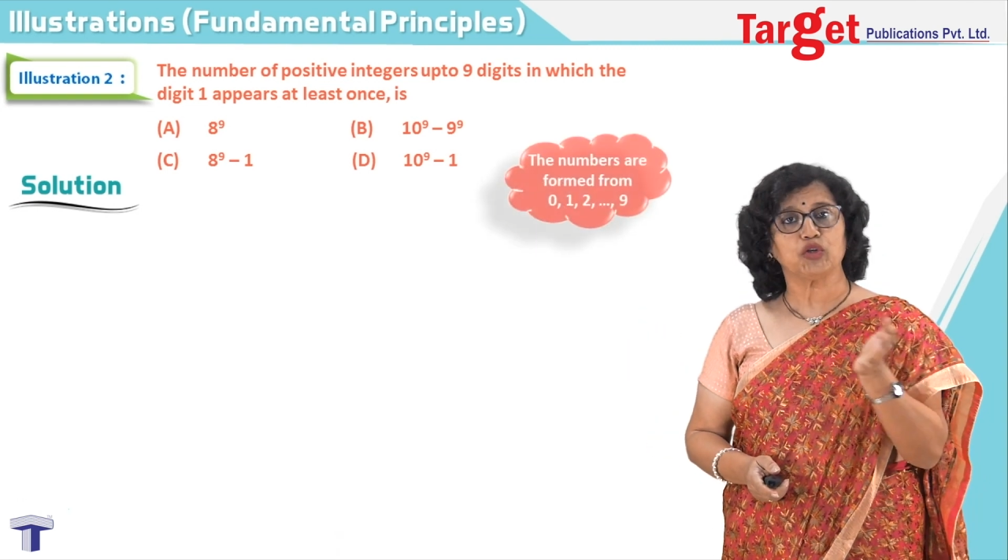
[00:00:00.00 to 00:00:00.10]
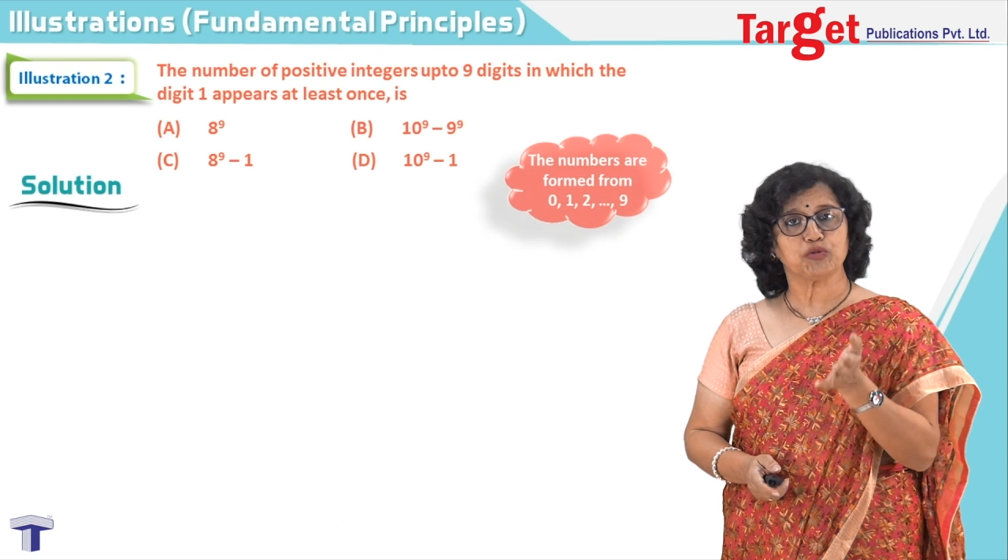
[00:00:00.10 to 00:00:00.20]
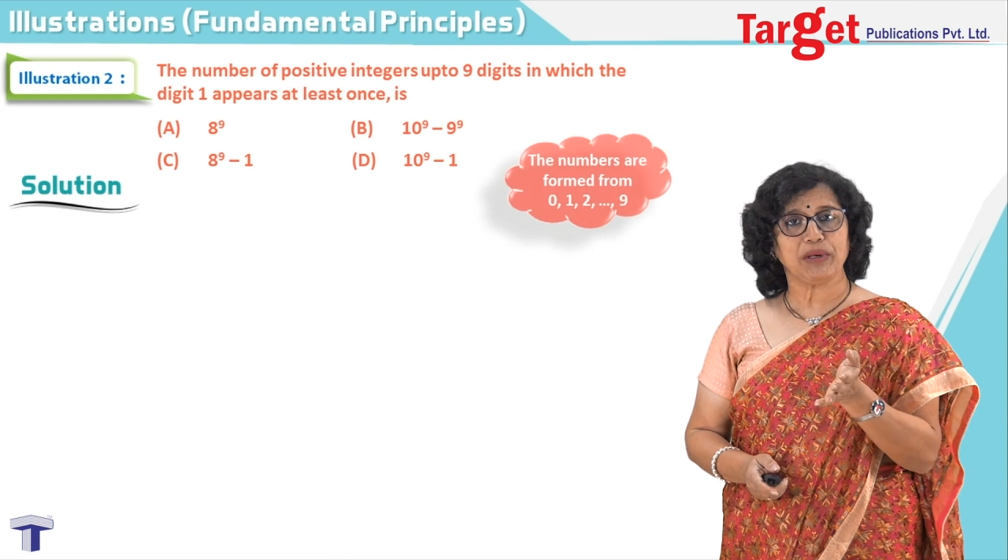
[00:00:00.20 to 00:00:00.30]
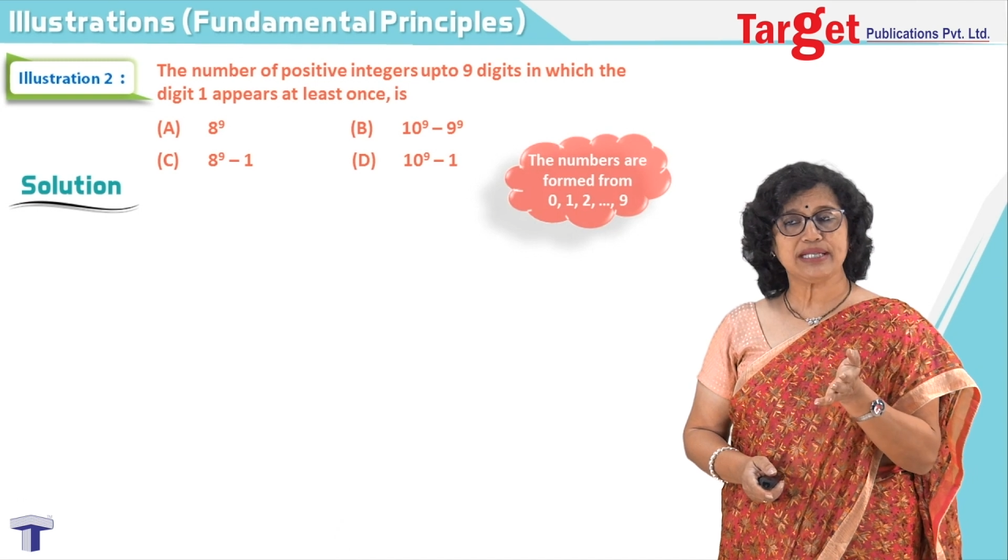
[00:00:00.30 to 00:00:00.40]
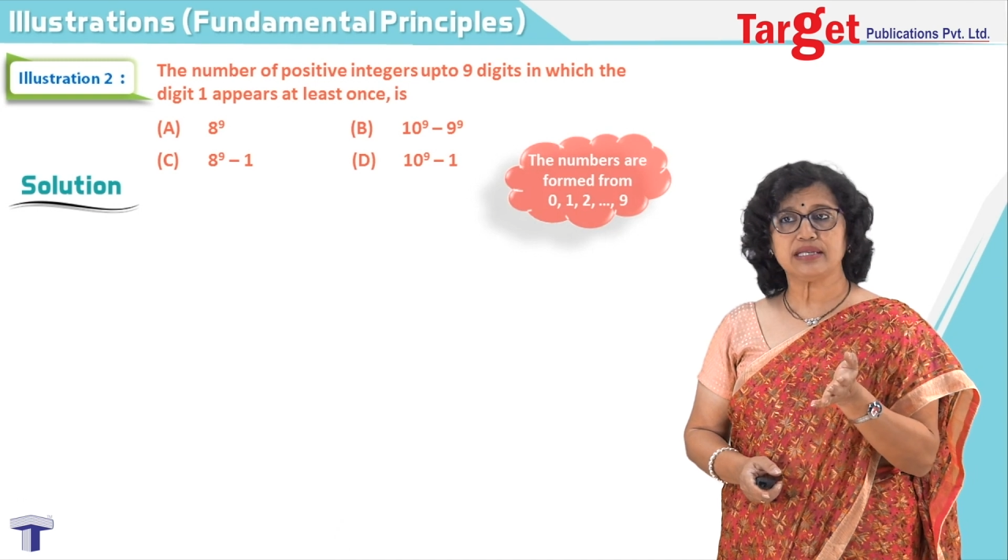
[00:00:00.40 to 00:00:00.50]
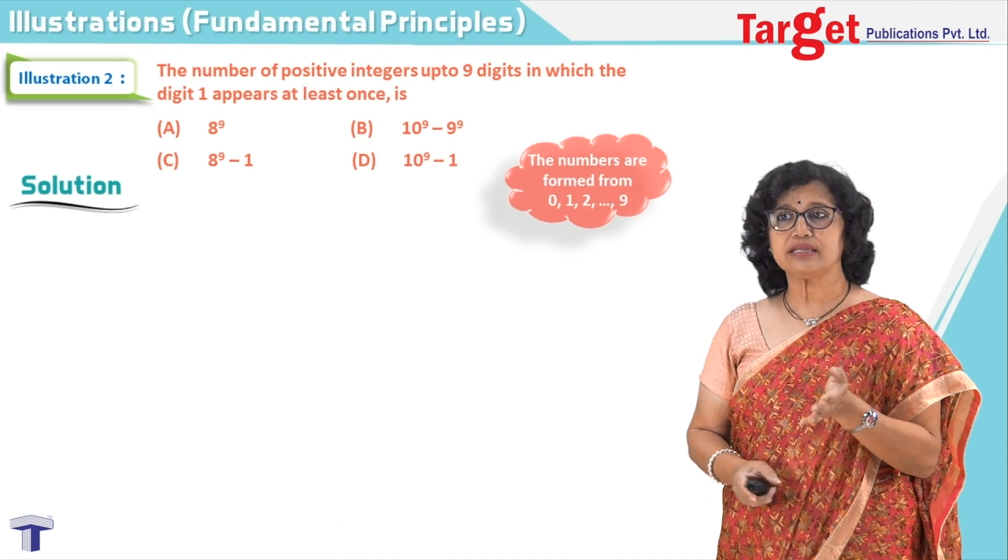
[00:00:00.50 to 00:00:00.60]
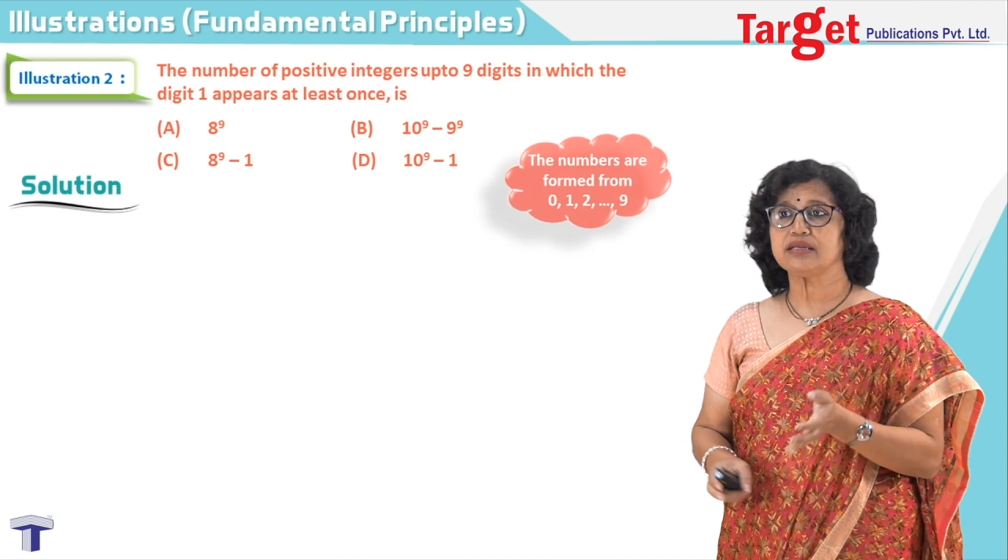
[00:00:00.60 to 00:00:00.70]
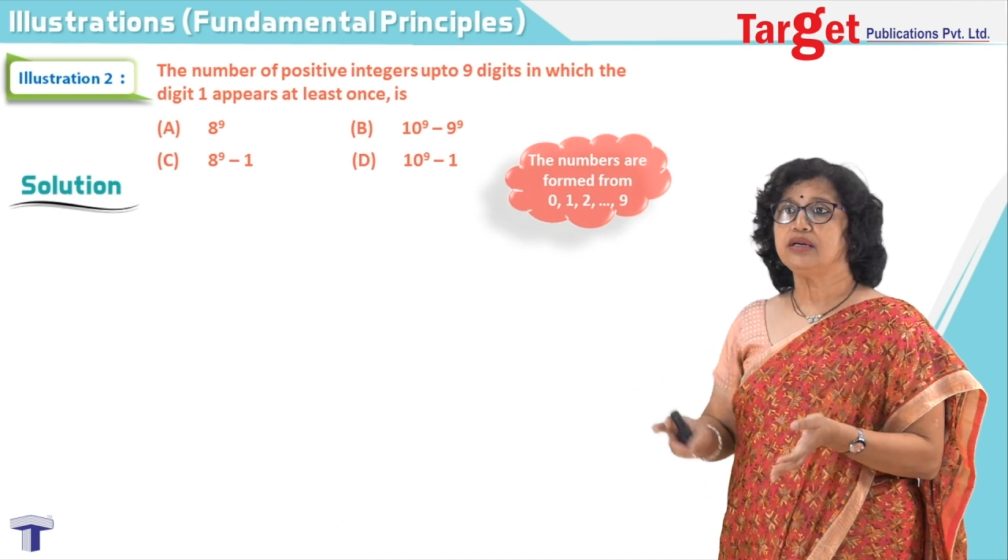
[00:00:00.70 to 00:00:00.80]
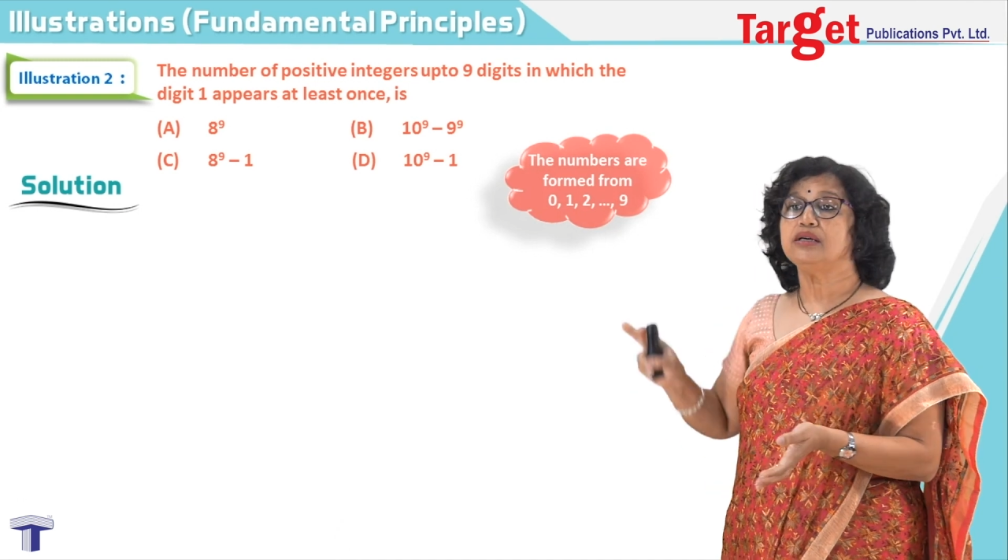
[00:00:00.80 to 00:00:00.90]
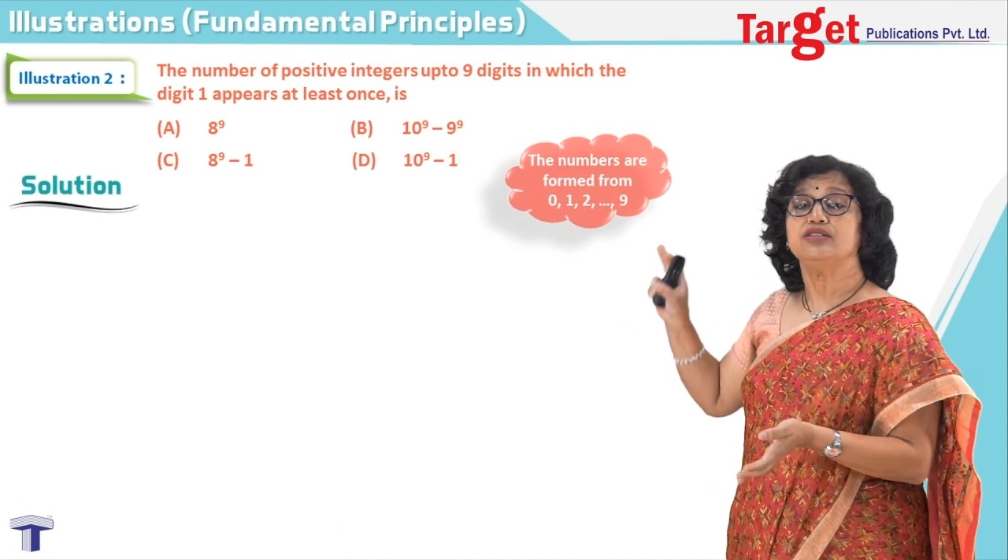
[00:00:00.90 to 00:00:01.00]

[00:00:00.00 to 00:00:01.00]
those places?